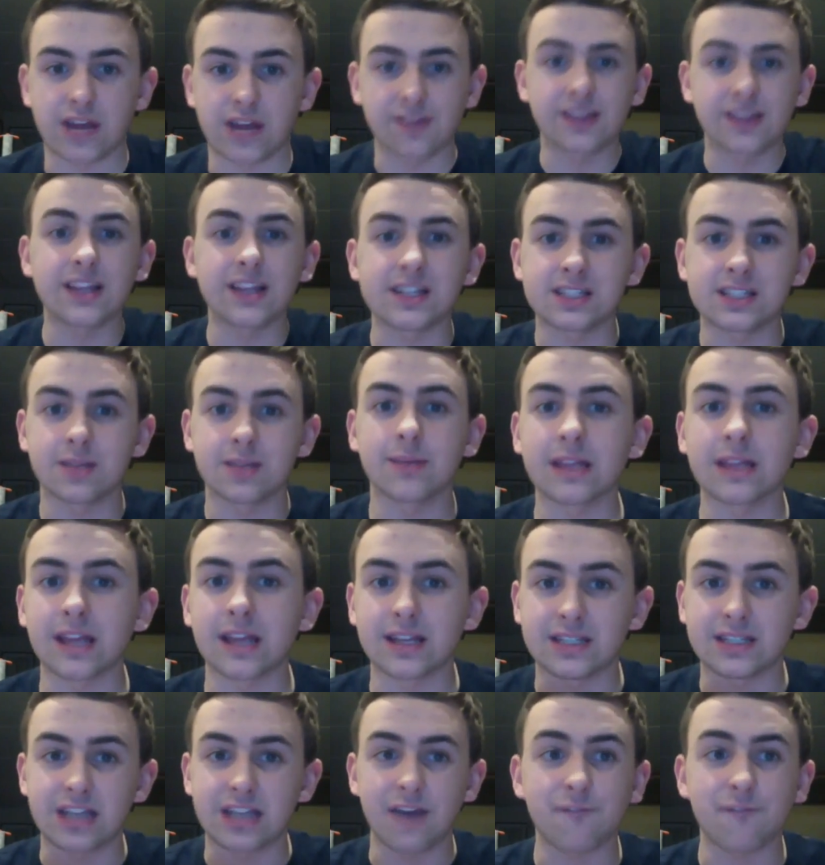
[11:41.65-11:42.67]
And I think that's something
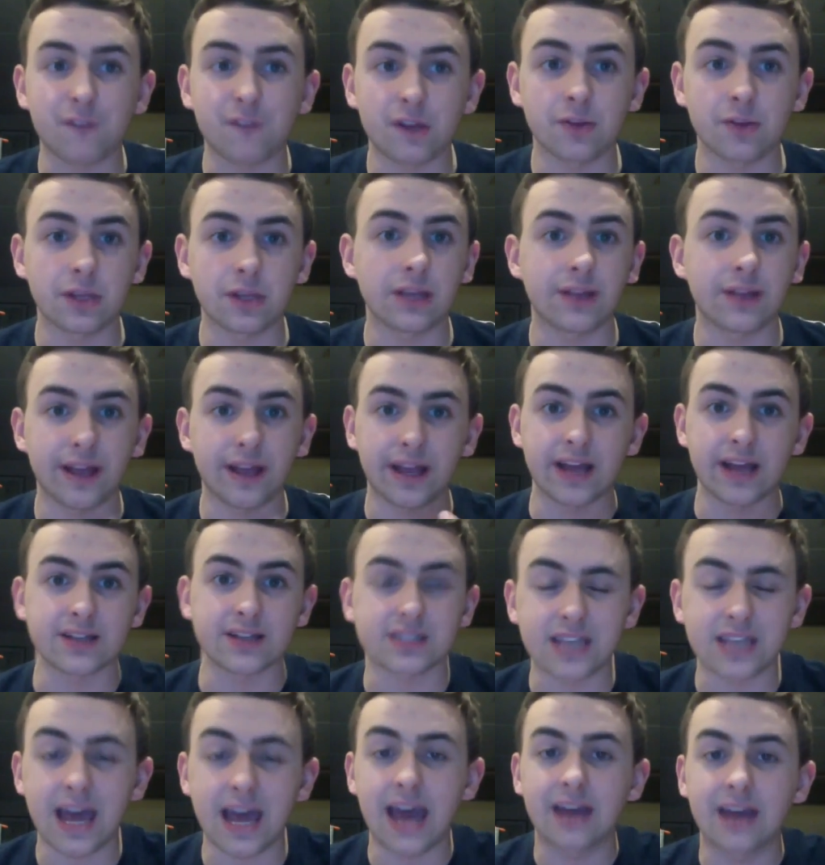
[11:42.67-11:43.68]
that definitely, like I
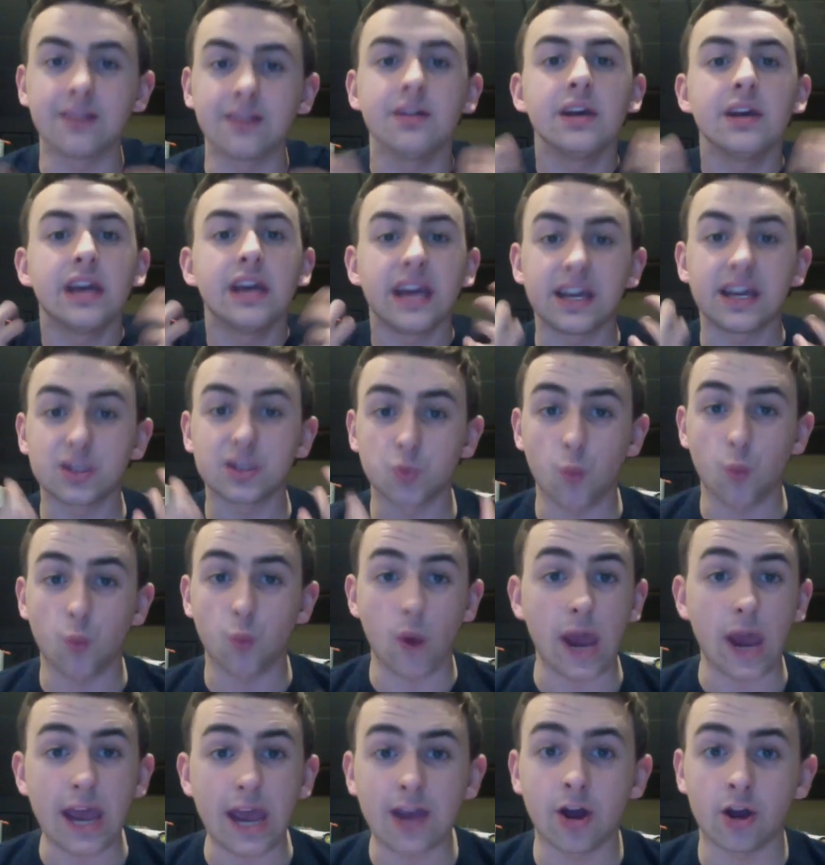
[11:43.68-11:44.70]
said, is
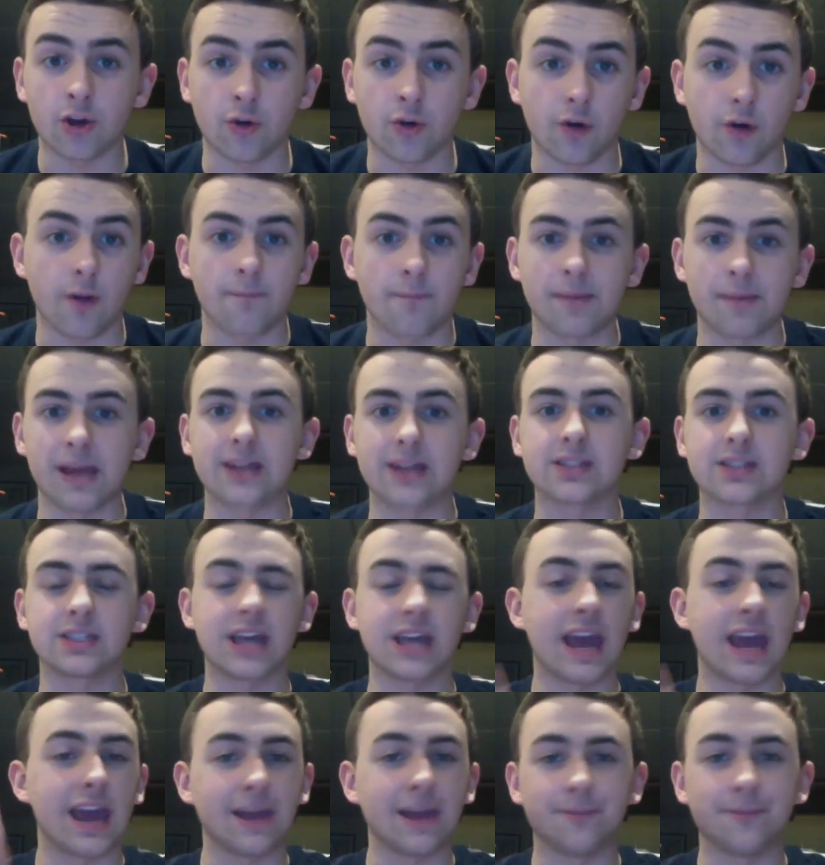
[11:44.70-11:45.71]
weighing on her a bit,
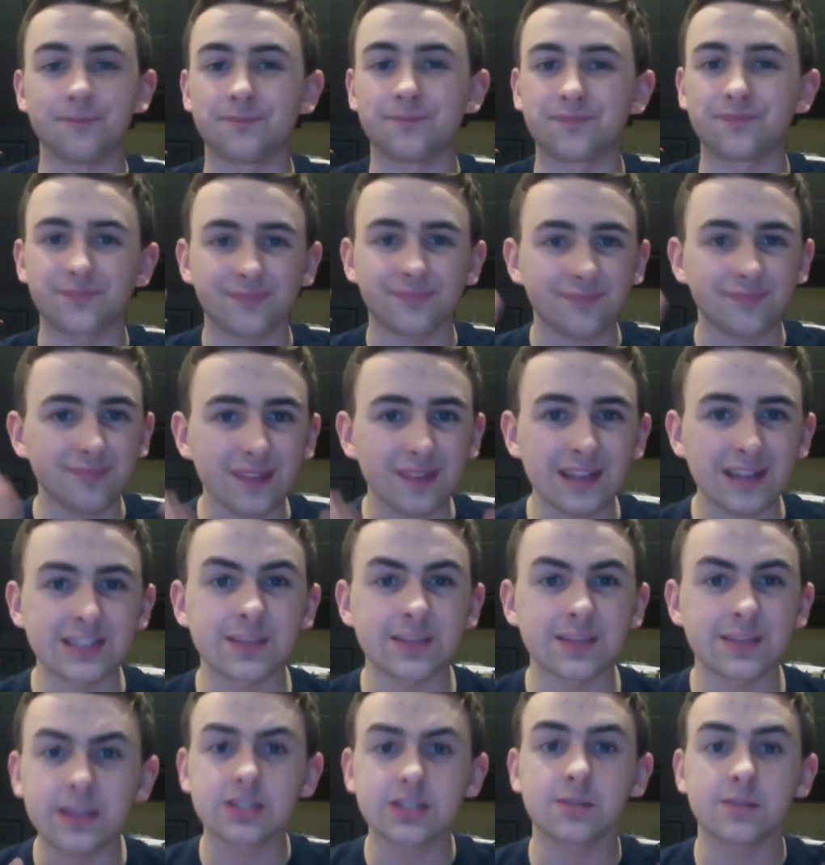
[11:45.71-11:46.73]
and
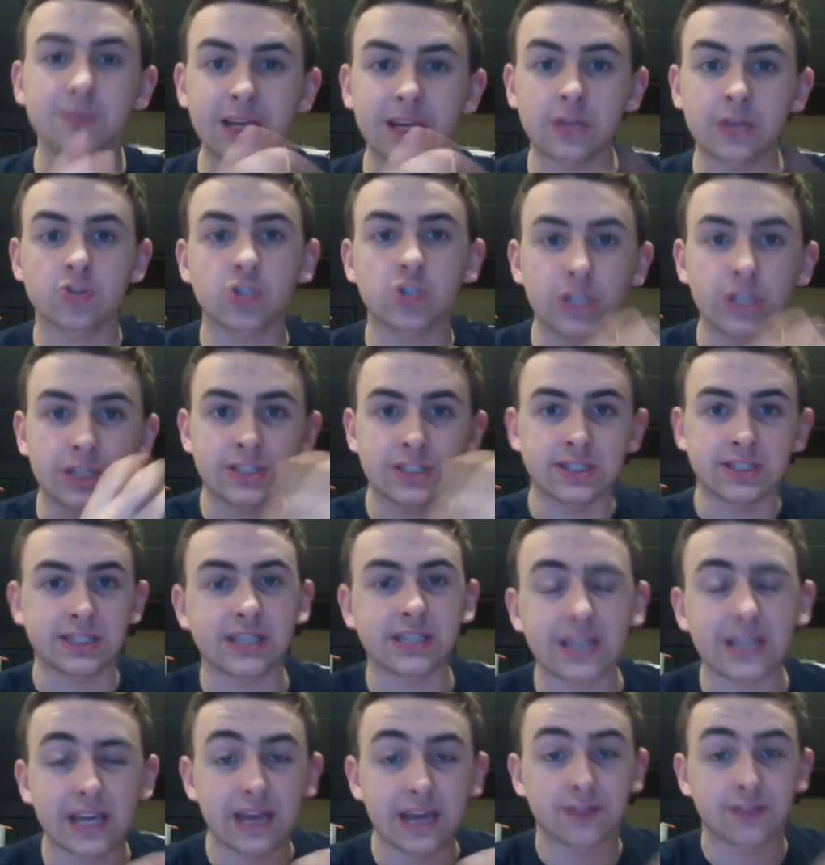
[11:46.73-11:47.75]
something that's gonna be interesting to
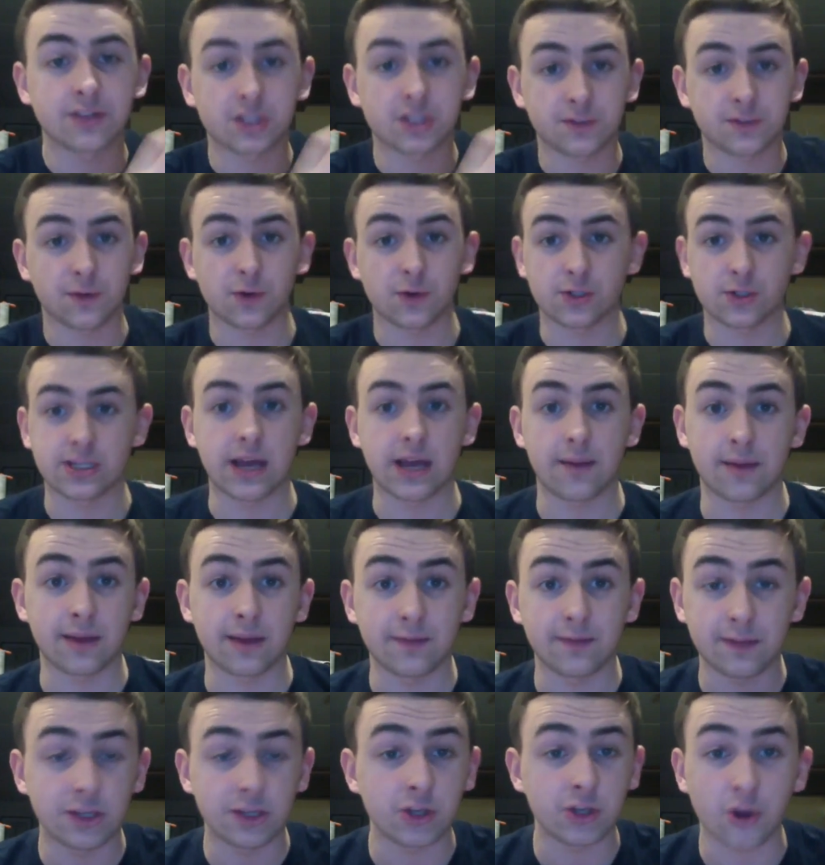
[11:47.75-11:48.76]
see in this first step,
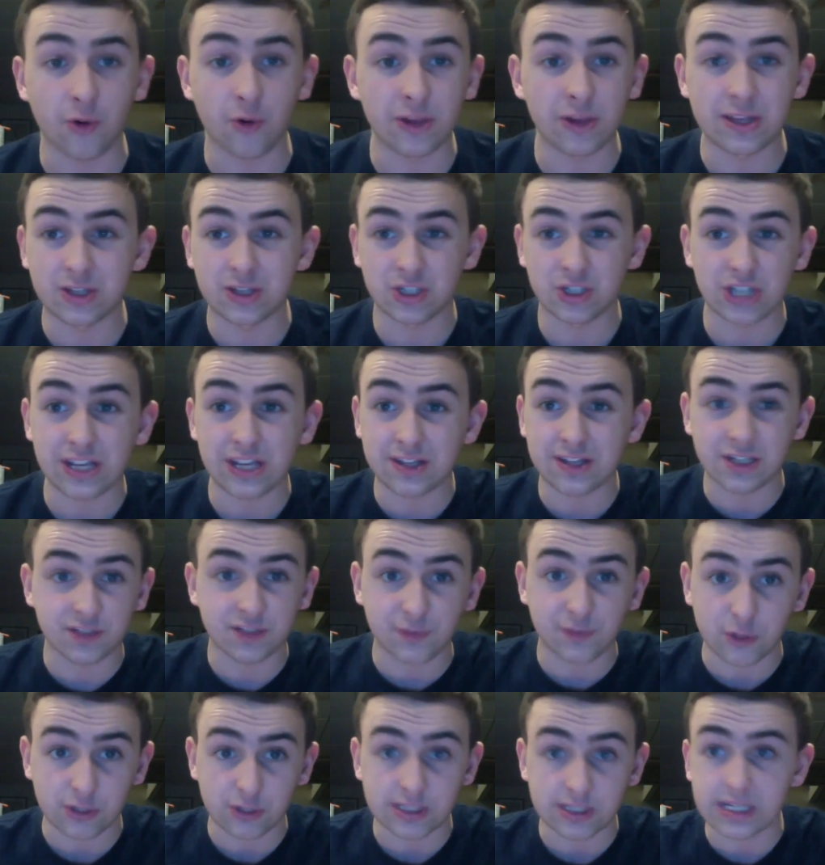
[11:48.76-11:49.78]
in this
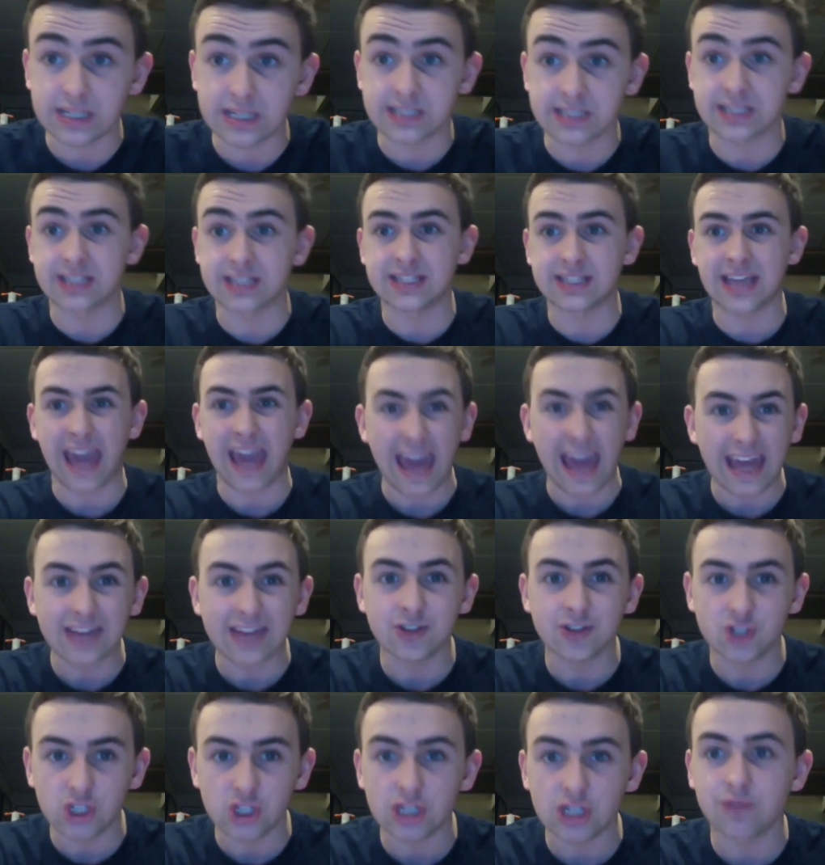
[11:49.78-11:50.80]
first season, is can
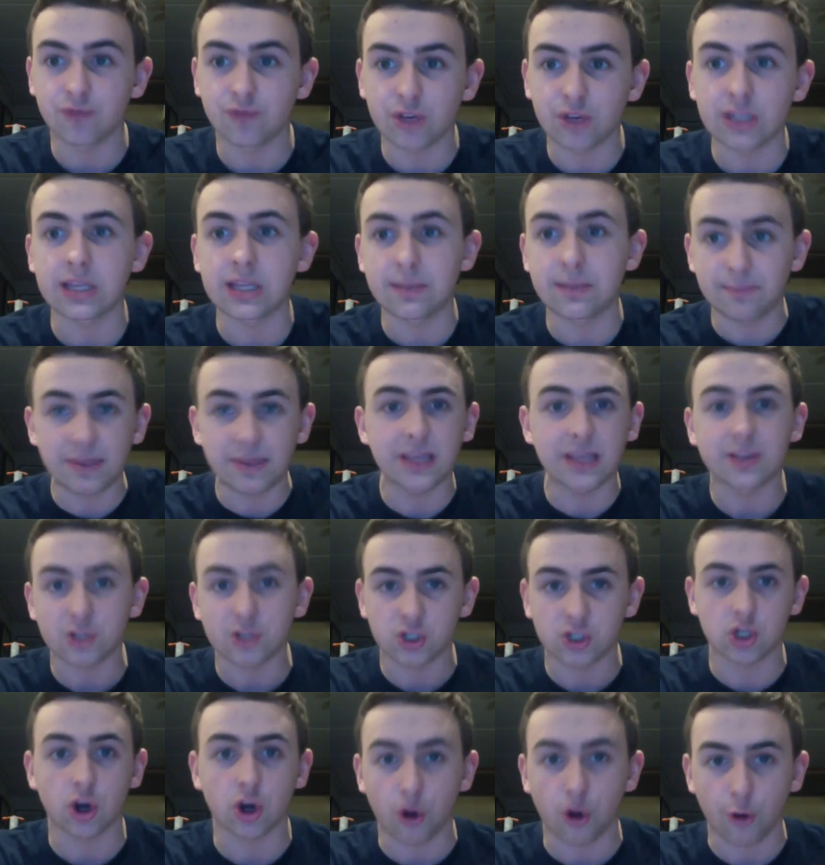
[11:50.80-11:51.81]
she really be the
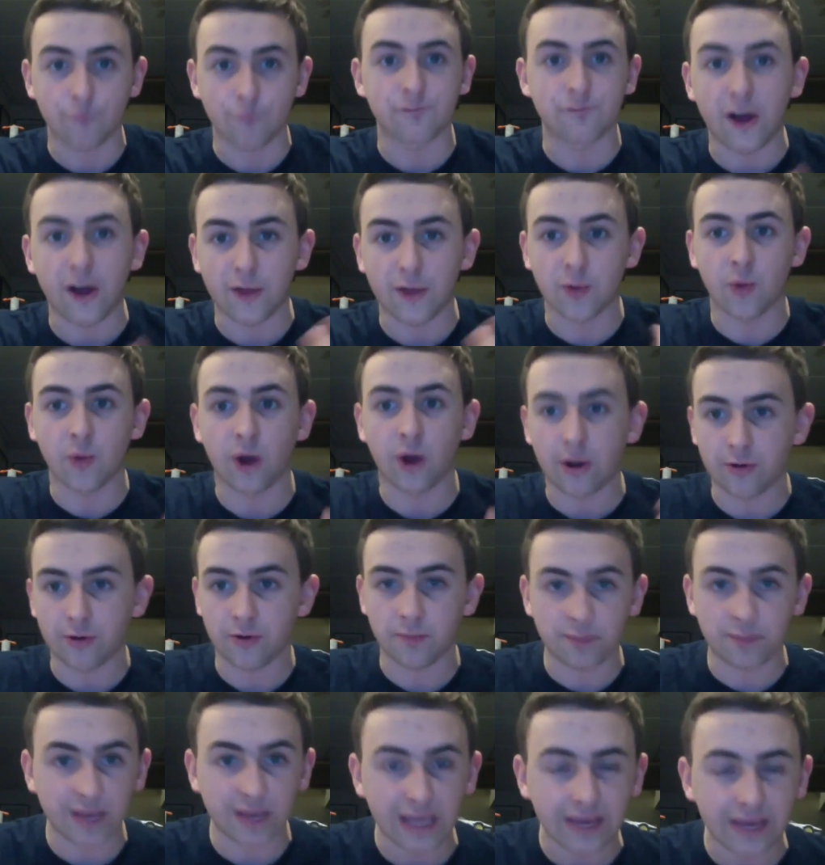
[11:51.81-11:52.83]
star her father wanted
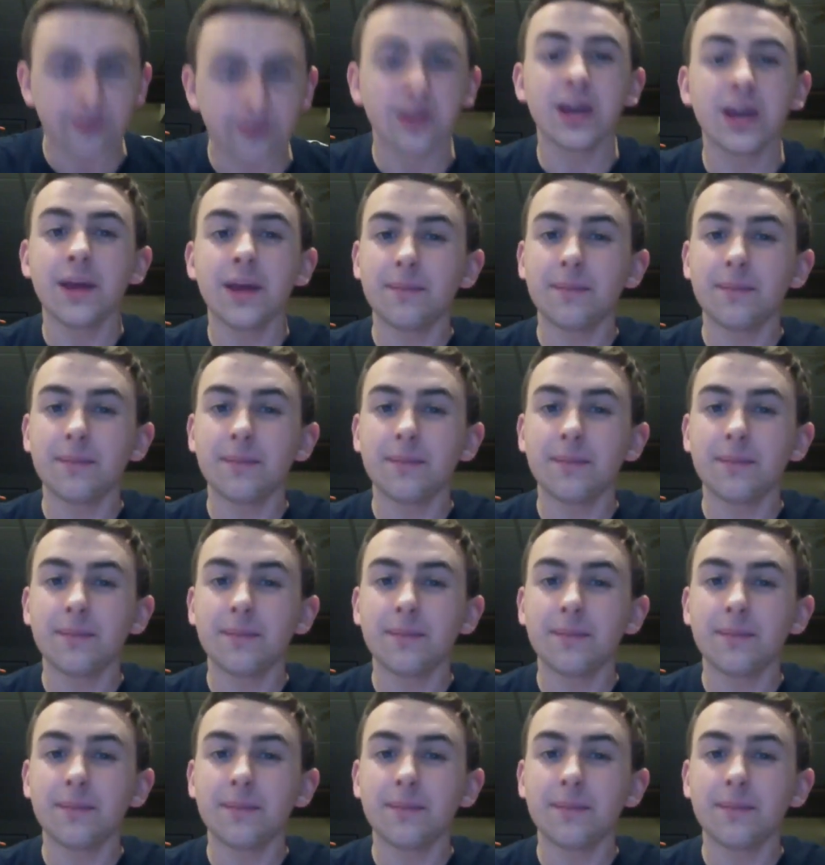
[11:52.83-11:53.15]
her to be?